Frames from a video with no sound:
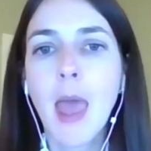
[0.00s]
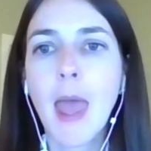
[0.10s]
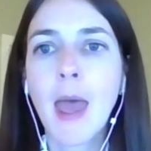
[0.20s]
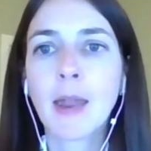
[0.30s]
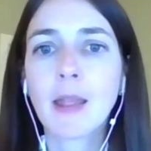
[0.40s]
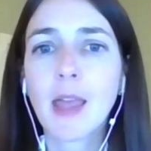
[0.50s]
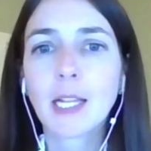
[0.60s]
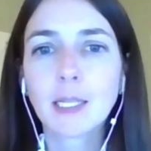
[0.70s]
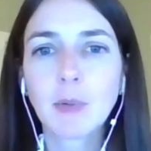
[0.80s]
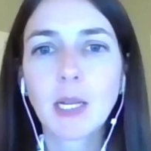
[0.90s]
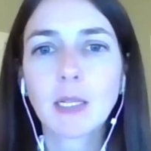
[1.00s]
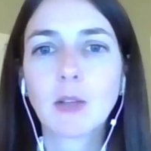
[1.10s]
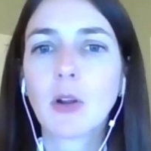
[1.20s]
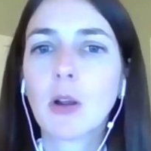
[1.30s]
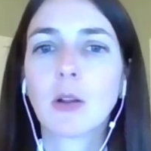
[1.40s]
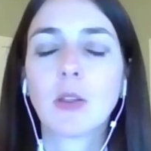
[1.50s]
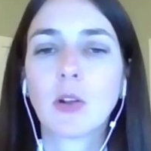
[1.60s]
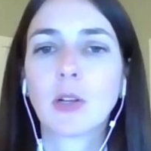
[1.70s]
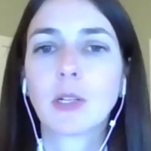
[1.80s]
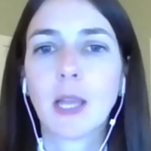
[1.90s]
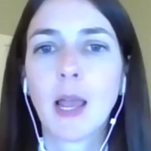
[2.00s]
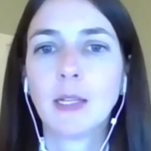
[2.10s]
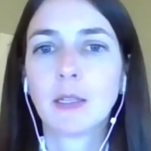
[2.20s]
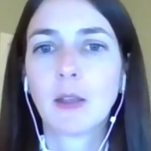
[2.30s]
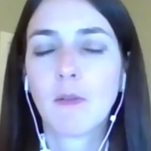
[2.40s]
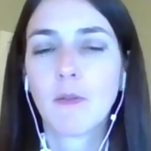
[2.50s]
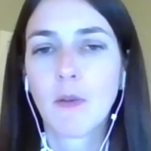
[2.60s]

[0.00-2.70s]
And that's because there are signs of